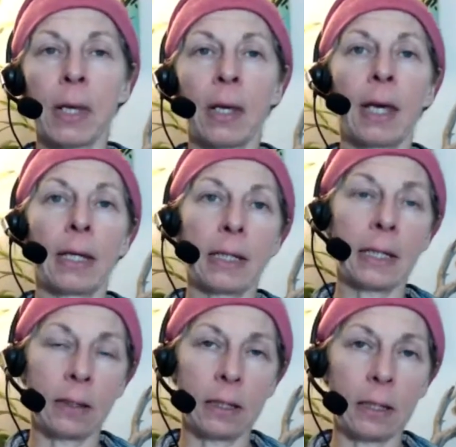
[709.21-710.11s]
and
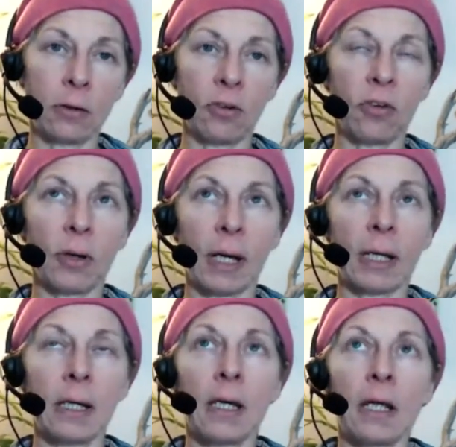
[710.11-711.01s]
healing energies. Okay,
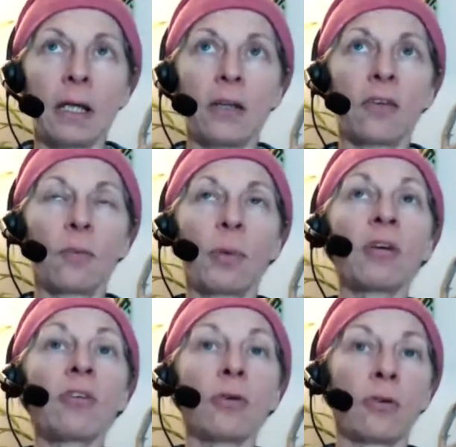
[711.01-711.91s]
the
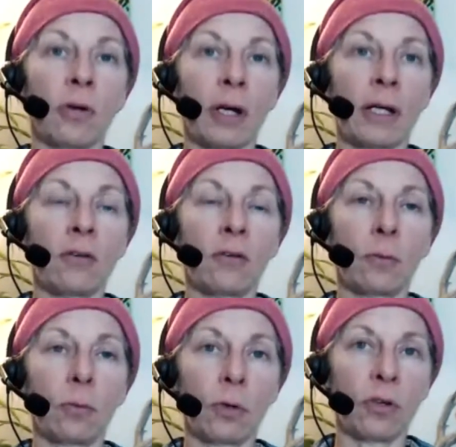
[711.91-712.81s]
special traits,
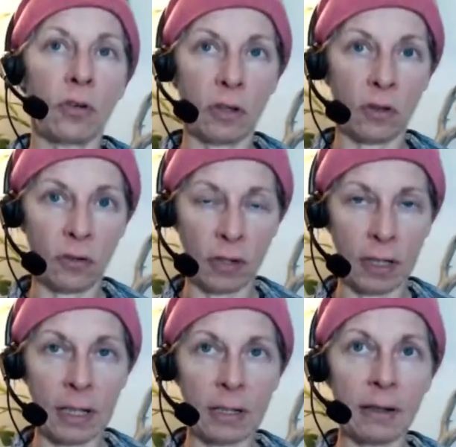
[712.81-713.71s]
which is
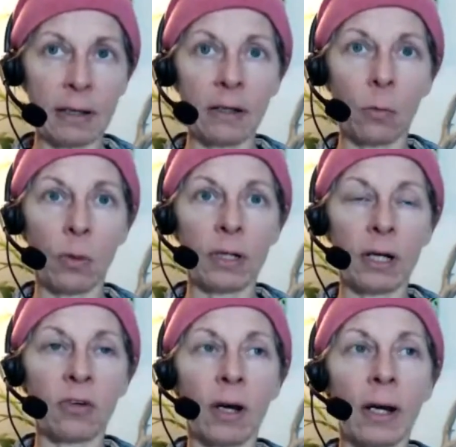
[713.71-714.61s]
again taking it one
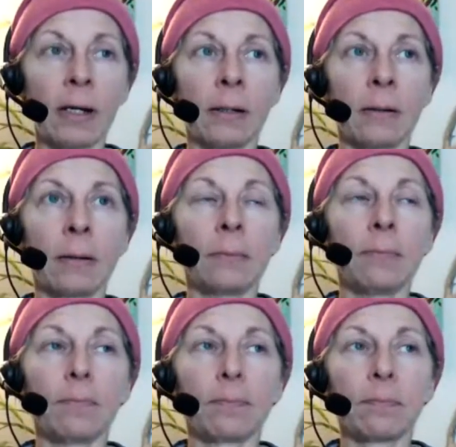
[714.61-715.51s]
notch higher,
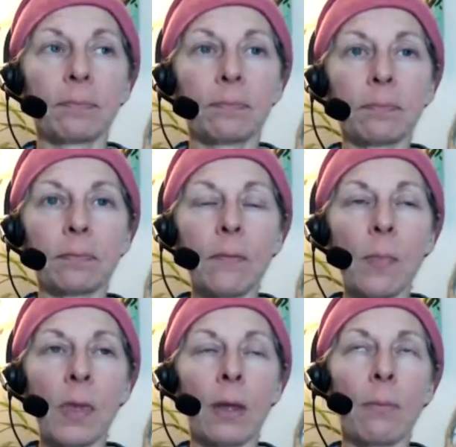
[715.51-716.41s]

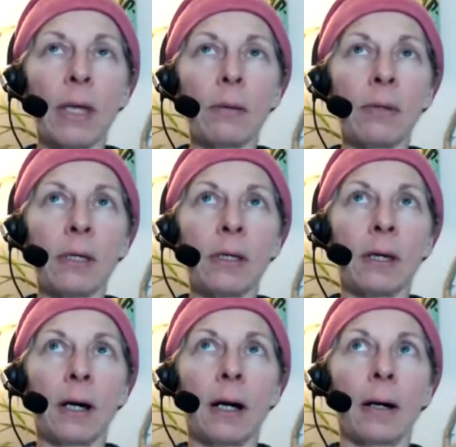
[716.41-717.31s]
maybe
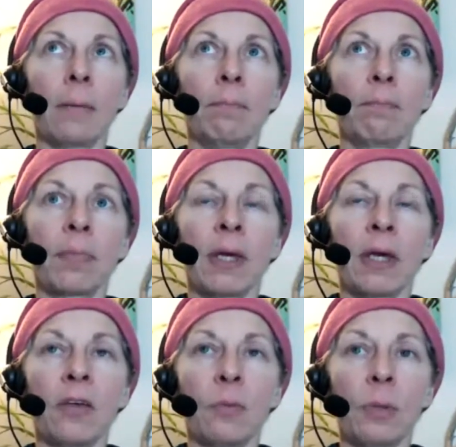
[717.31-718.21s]

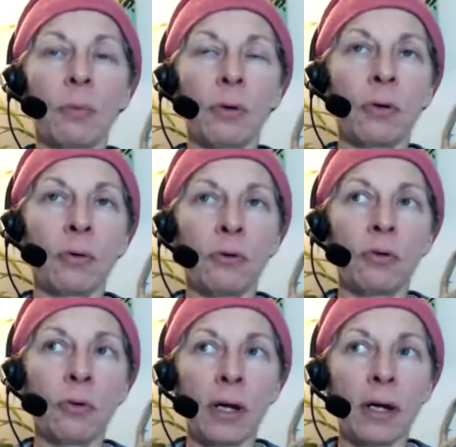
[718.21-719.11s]
is people who
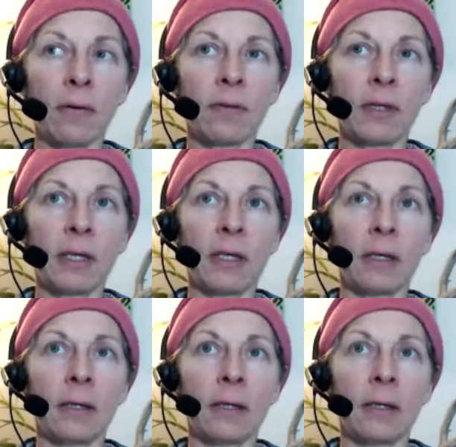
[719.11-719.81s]
do have the